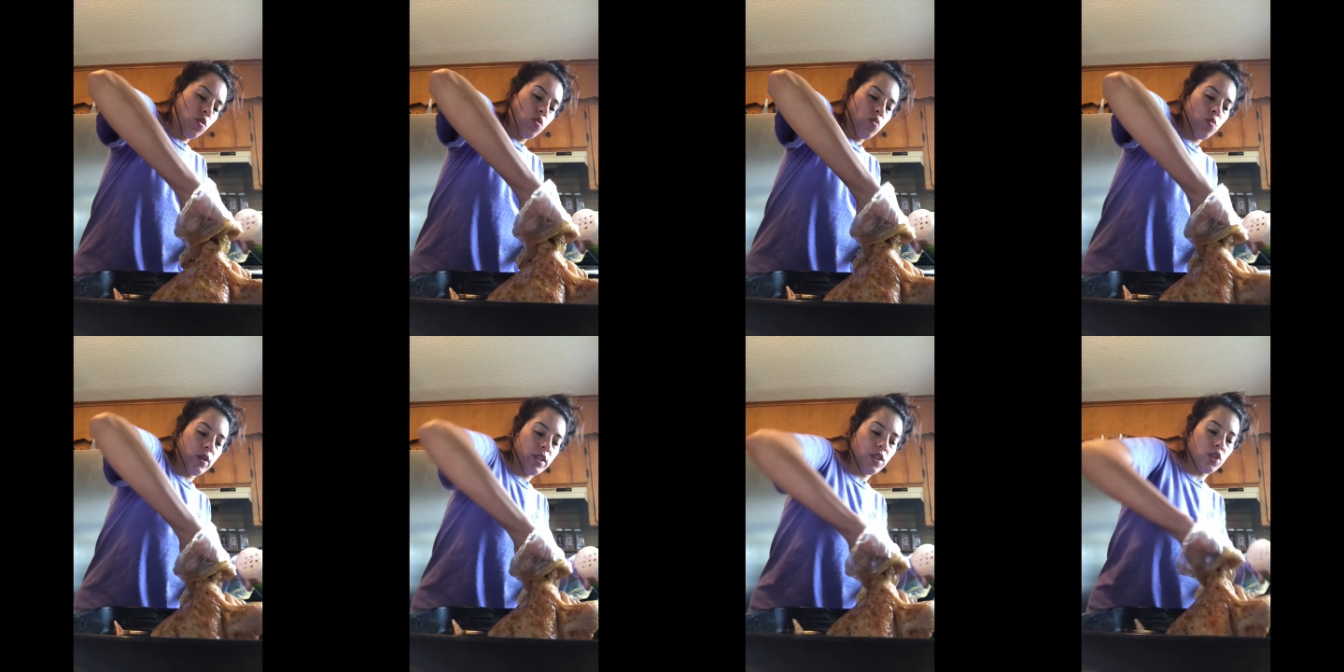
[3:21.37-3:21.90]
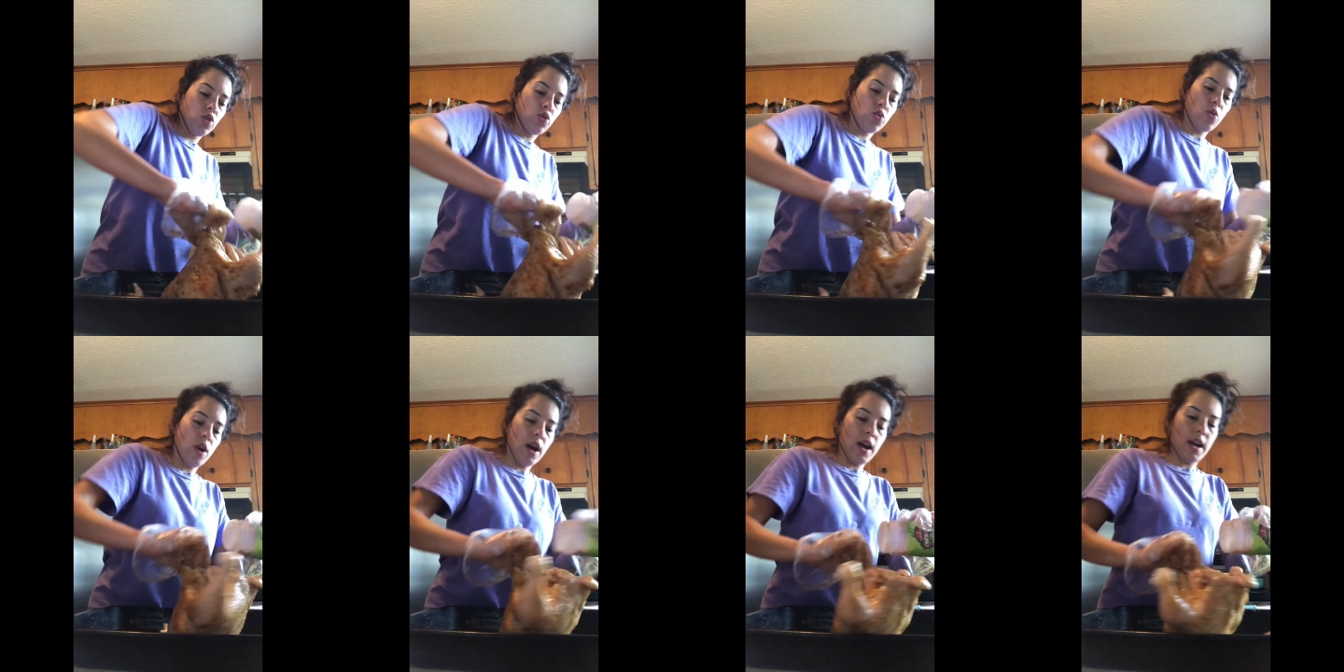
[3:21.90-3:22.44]
with
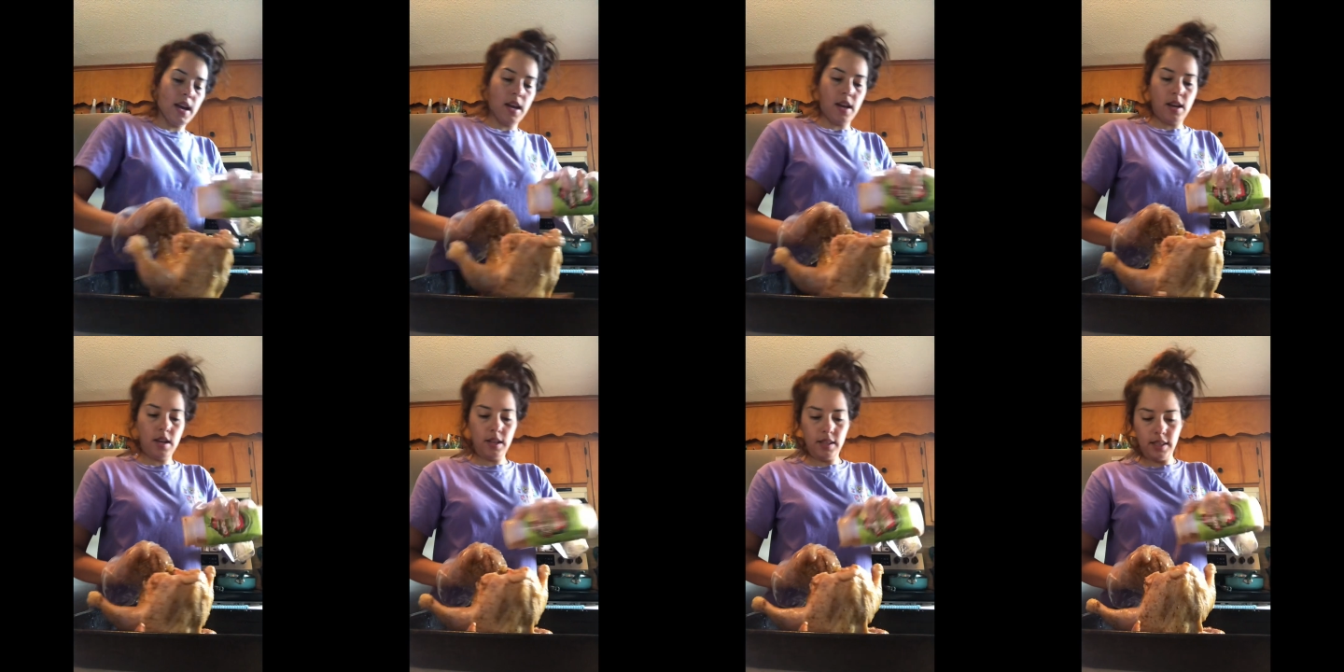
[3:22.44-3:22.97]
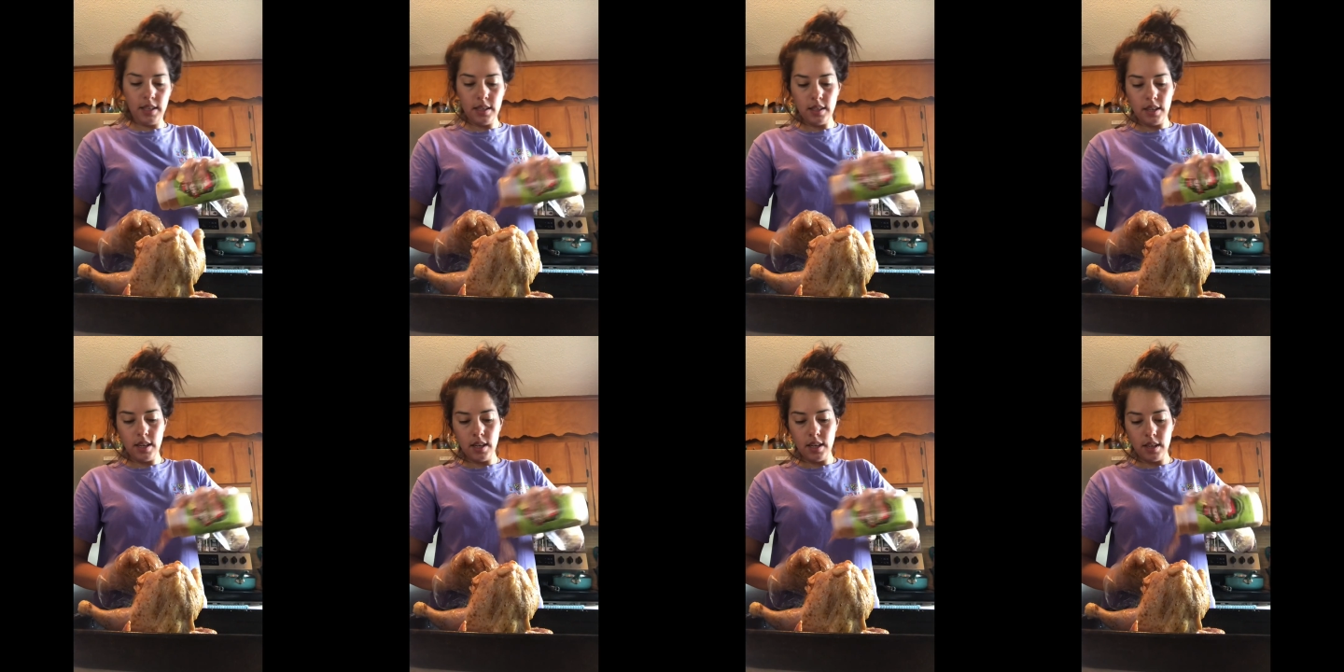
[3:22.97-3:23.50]
dry
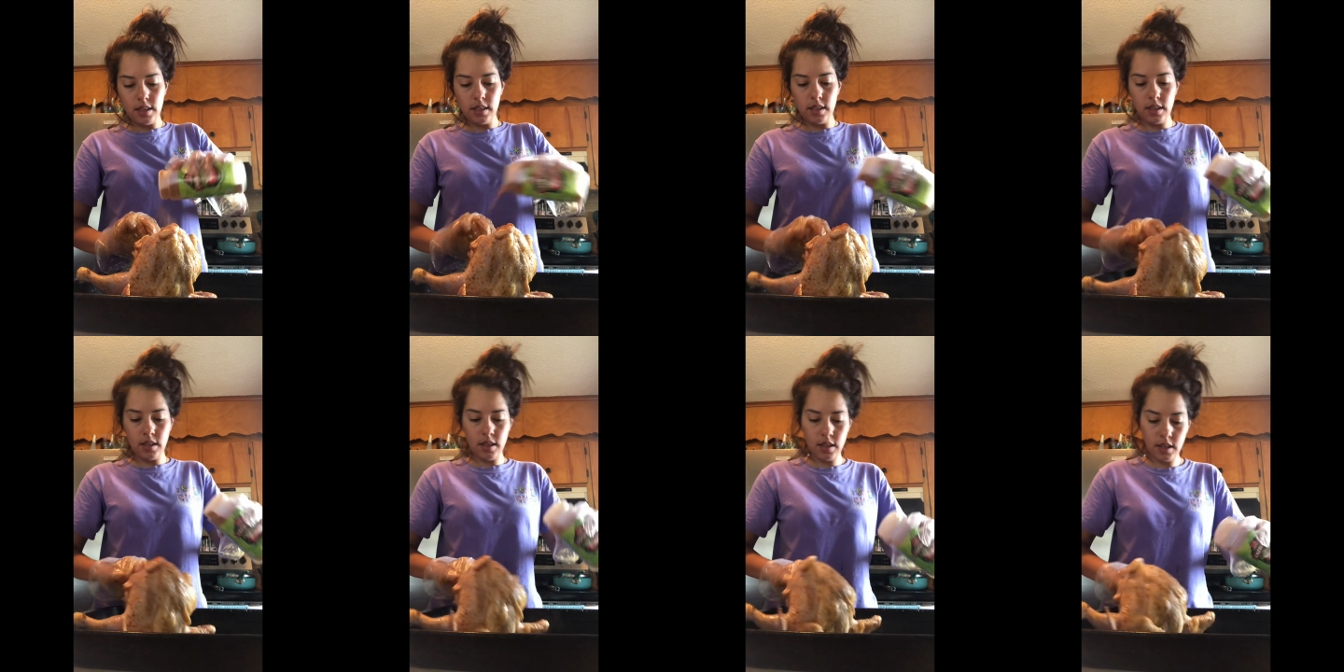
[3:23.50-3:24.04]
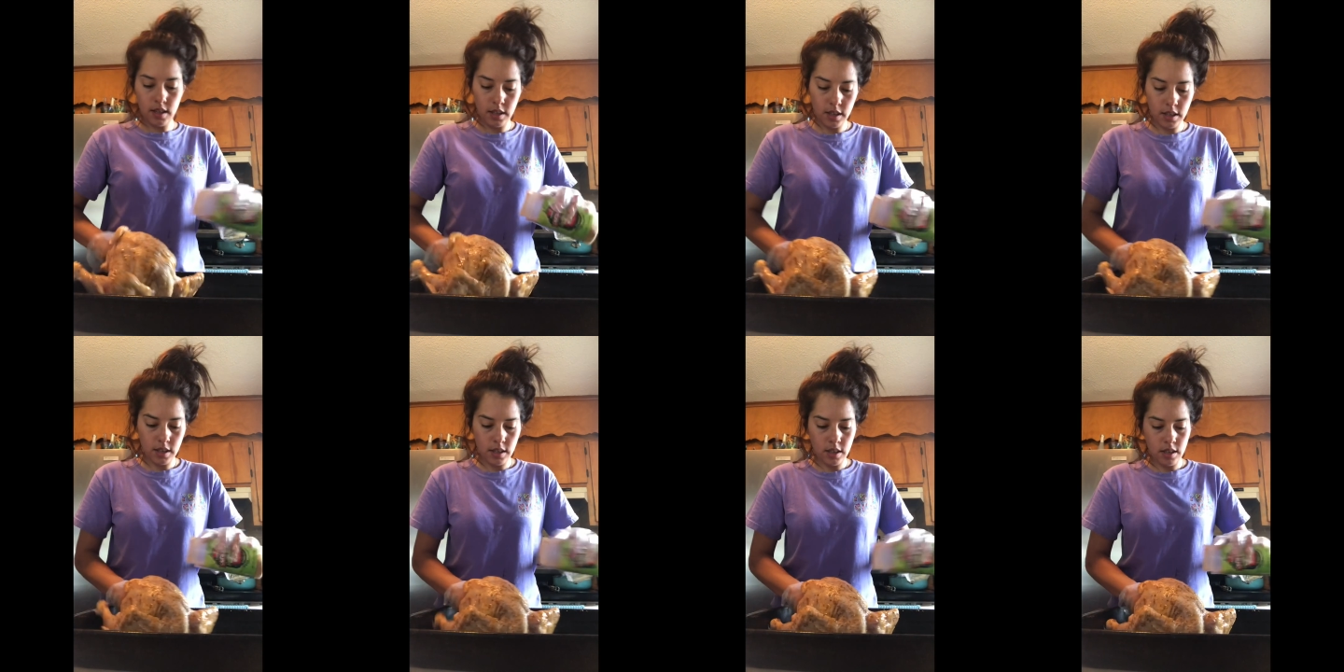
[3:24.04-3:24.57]
seasonings.
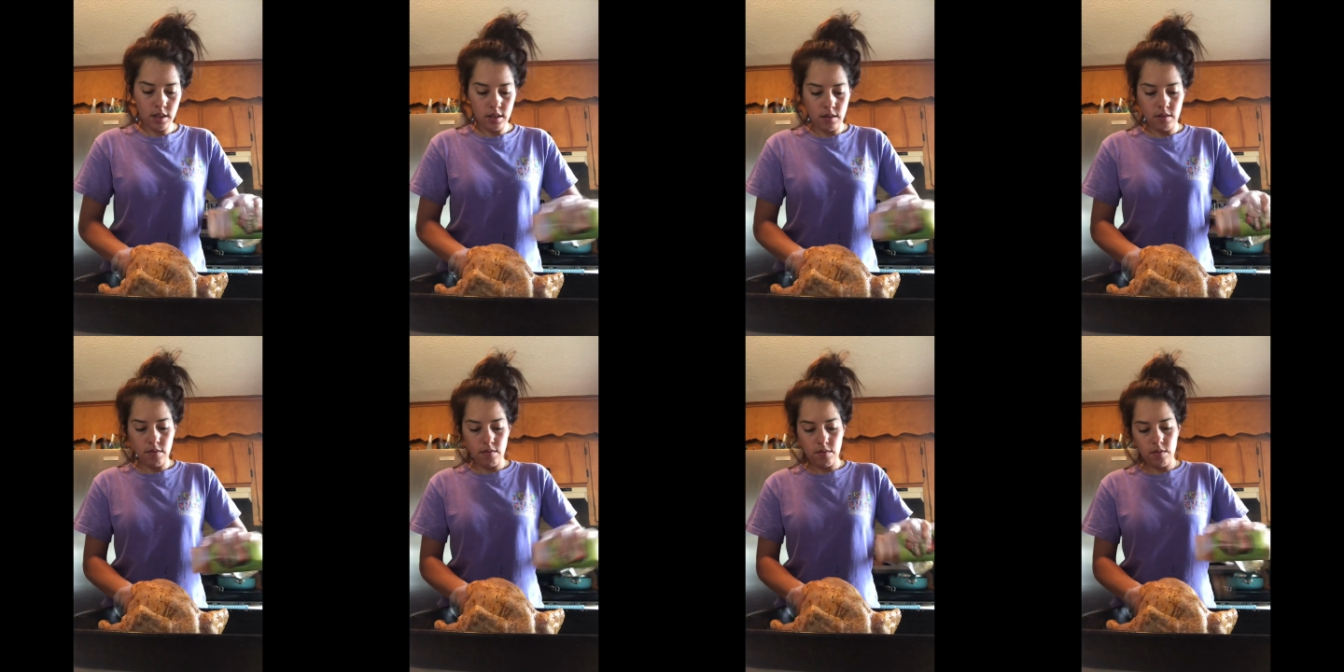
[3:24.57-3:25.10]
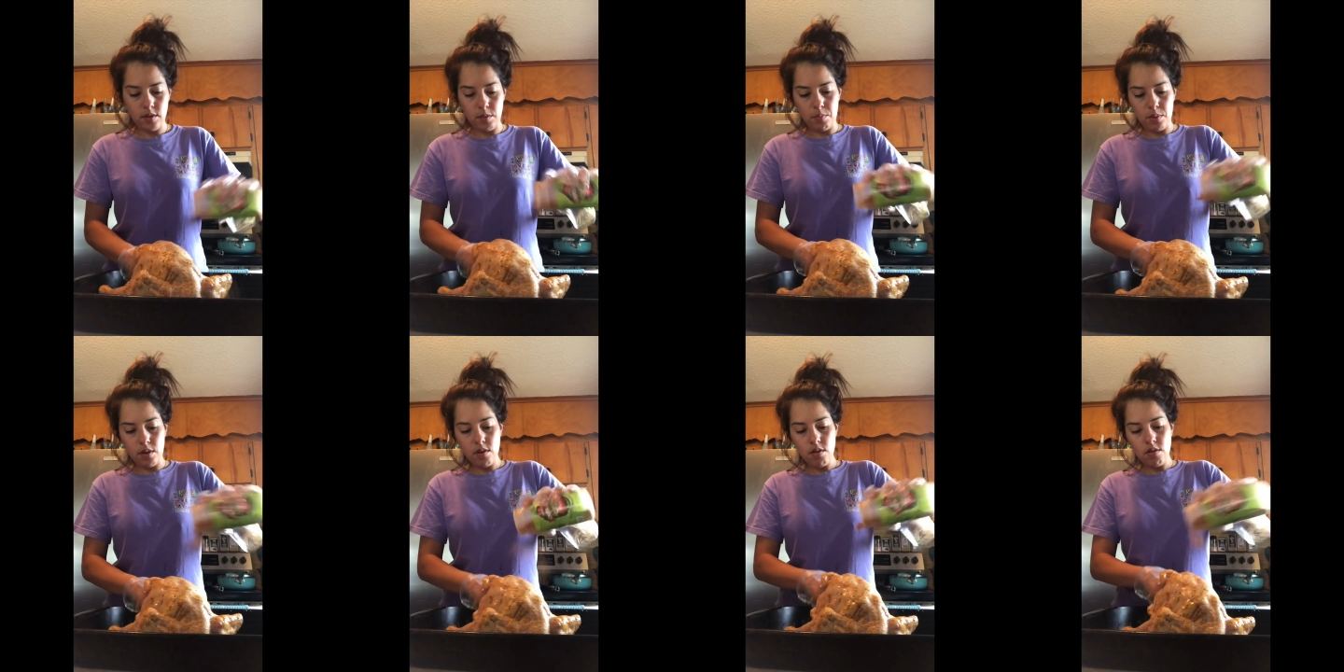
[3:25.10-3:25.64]
Flip it
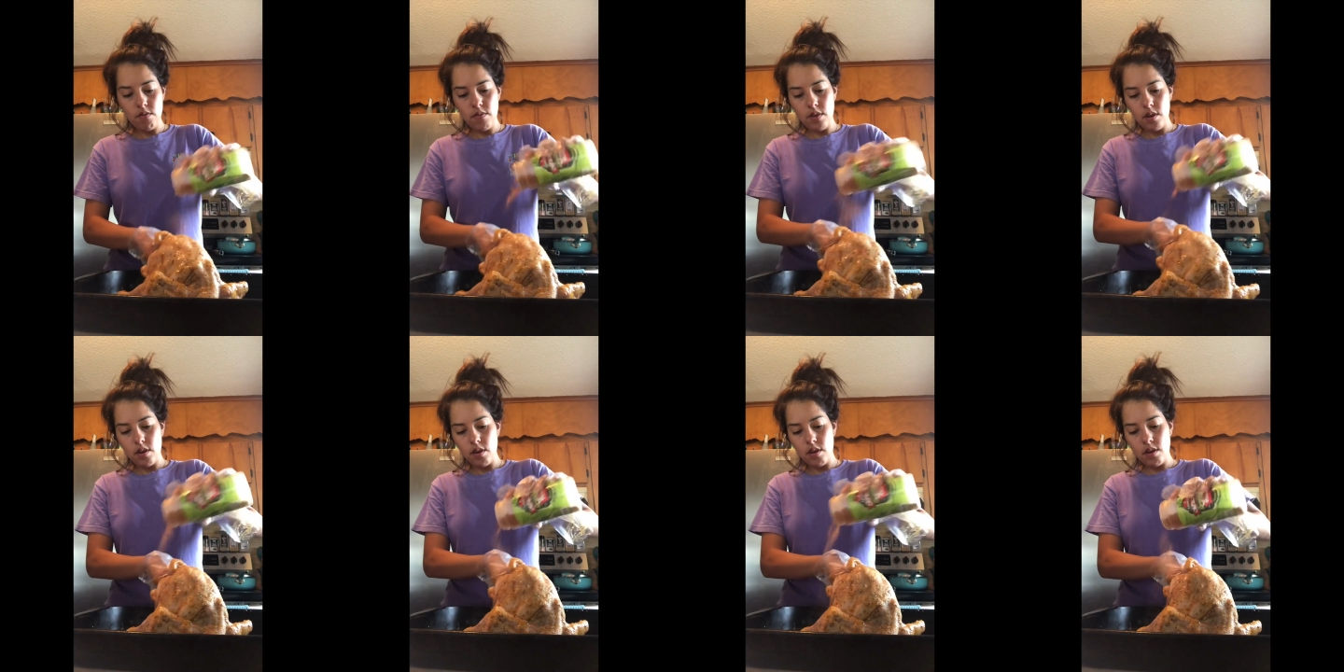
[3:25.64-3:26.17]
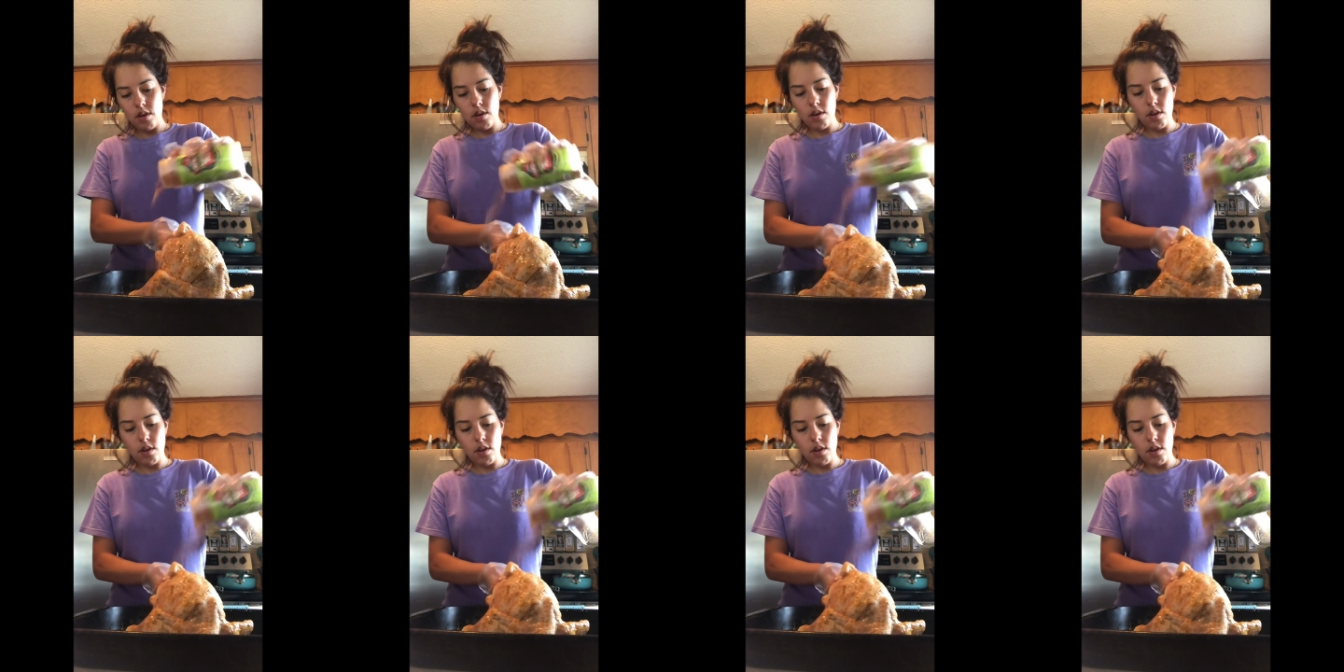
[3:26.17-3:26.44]
over.